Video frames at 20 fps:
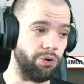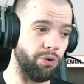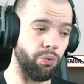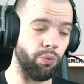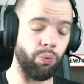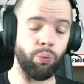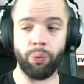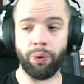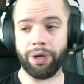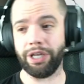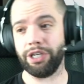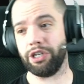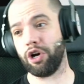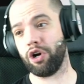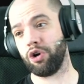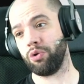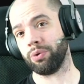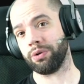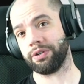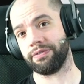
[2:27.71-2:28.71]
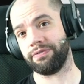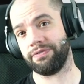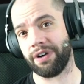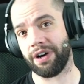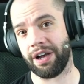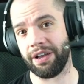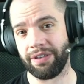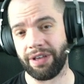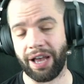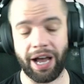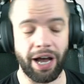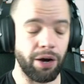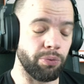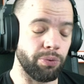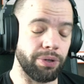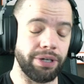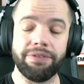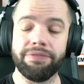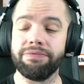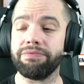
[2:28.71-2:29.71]
we know what how
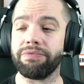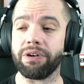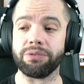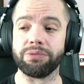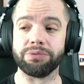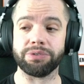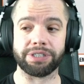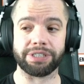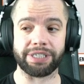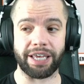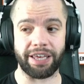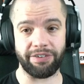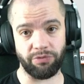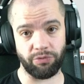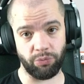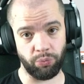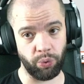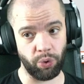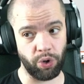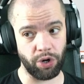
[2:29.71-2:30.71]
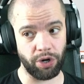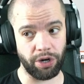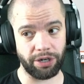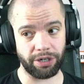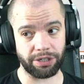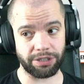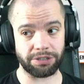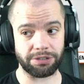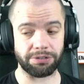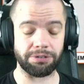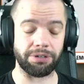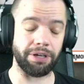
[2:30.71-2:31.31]
an invuln save works.